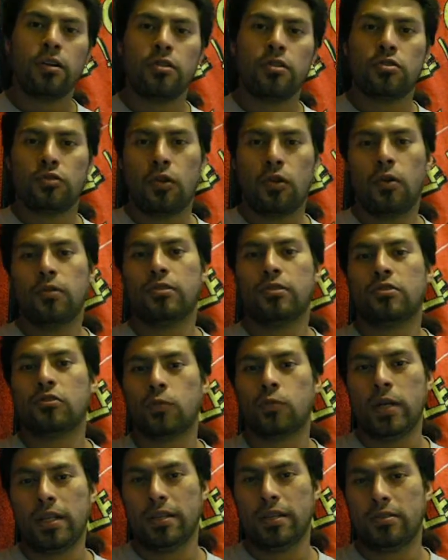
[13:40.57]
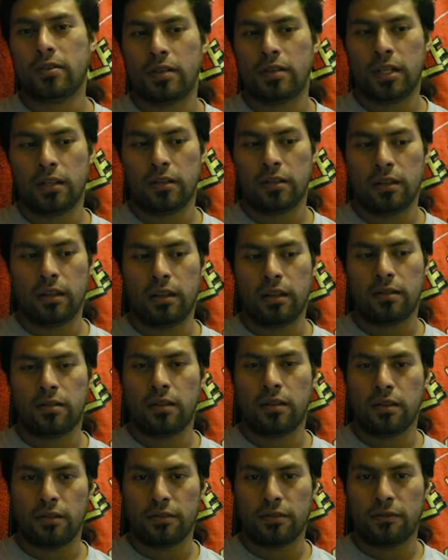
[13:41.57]
control the sweetness on it
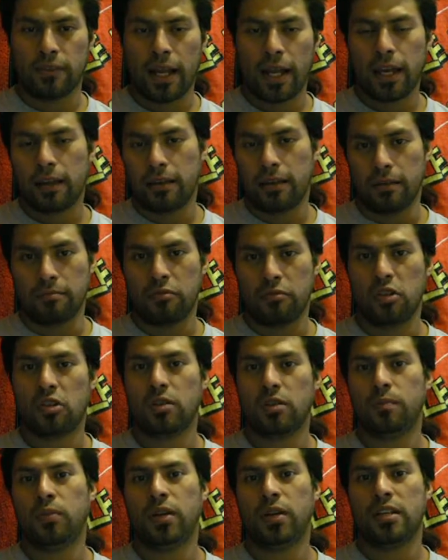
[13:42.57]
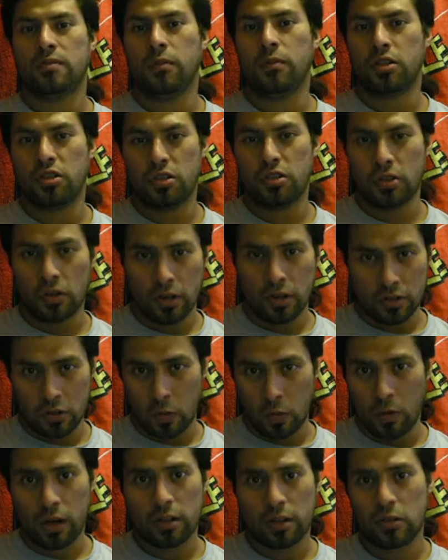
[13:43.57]
to your liking. You could put as much sugar as
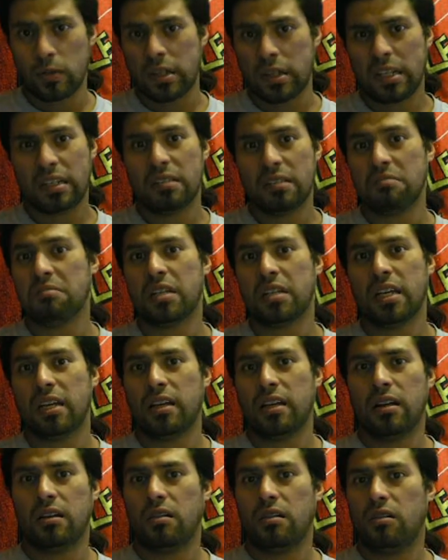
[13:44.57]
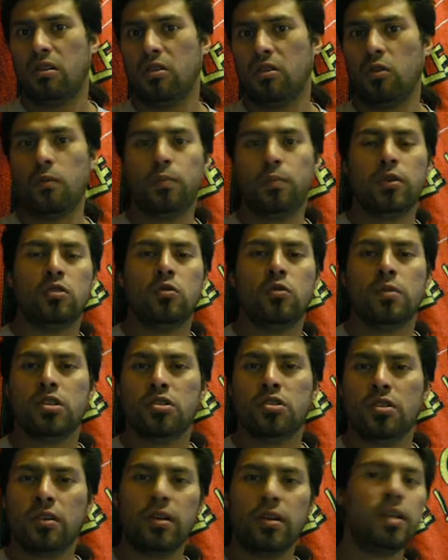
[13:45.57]
you want to it, or don't put too much
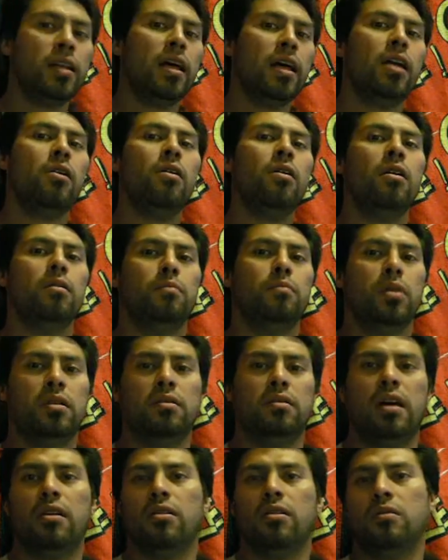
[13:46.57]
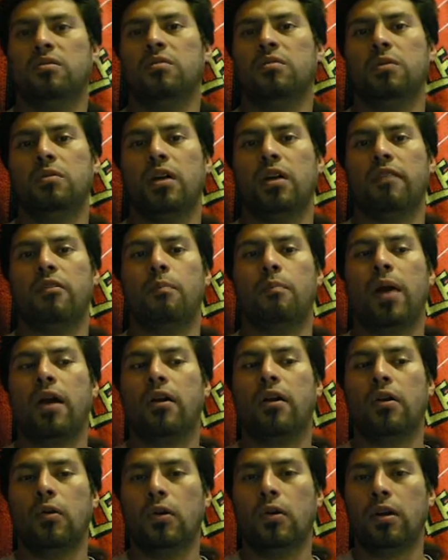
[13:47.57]
sugar in it at all. But I don't know, some people have a
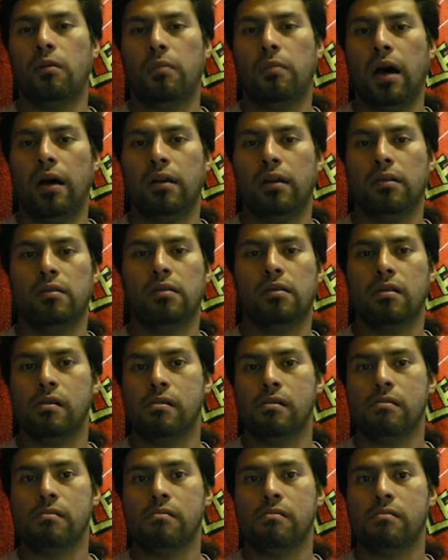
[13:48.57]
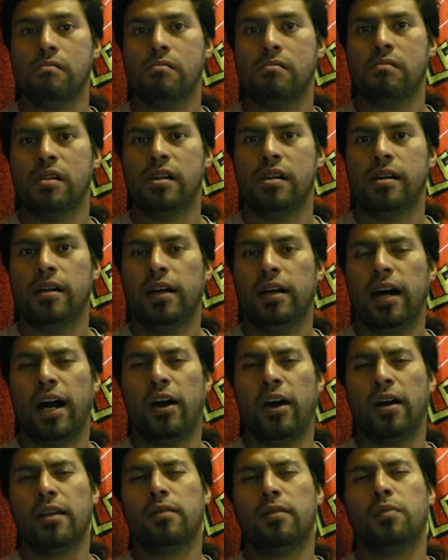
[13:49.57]
paranoia about it. So
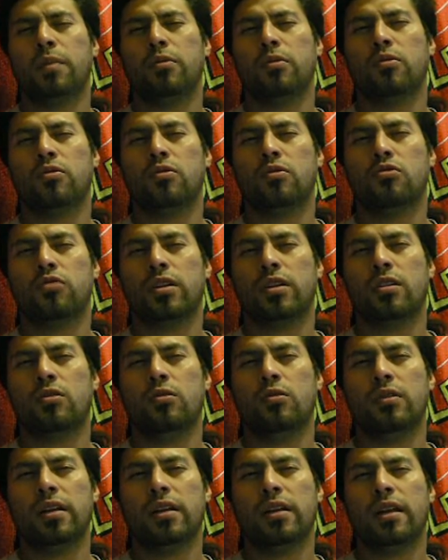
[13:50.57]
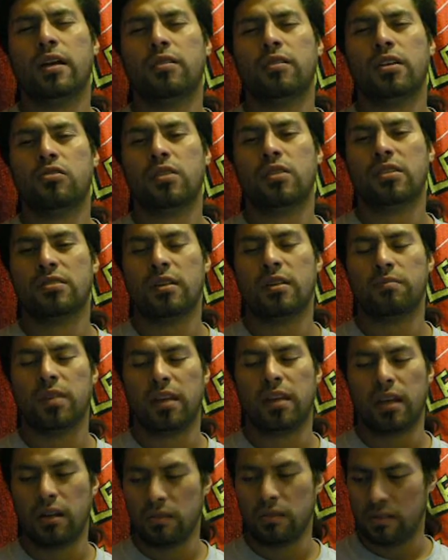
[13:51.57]
I heard that the people who don't drink Kool-Aid now, they drink
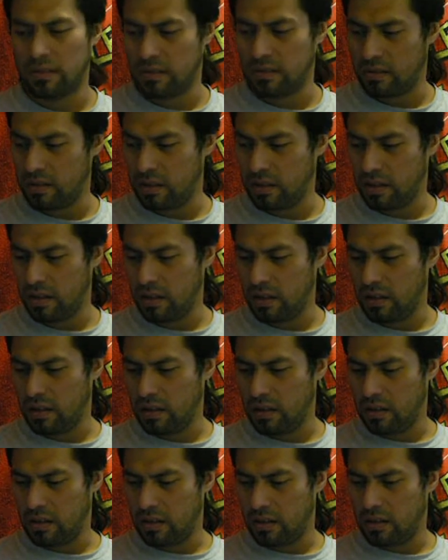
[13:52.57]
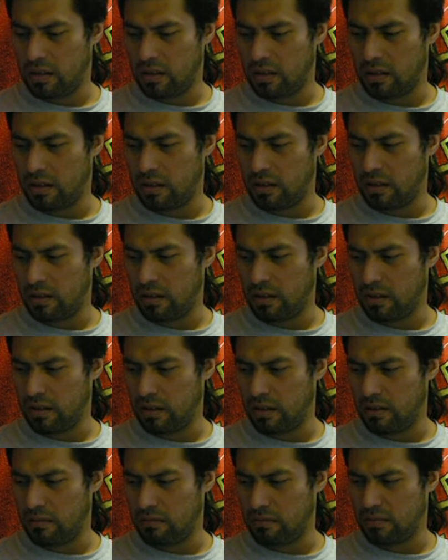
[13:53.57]
something else.
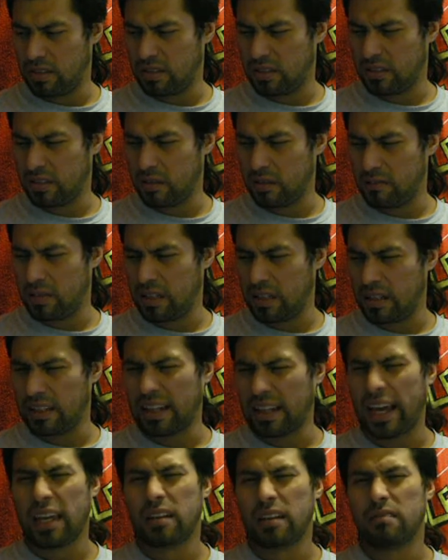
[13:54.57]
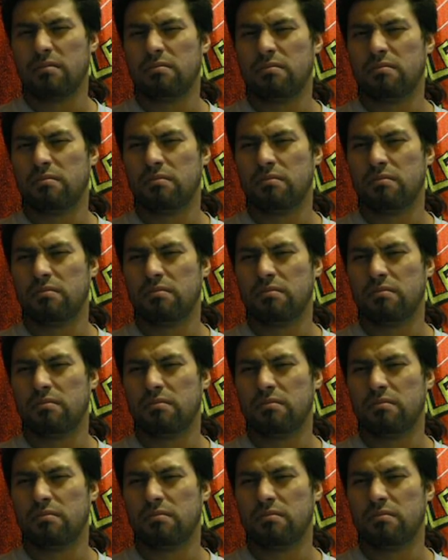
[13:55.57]
Something light.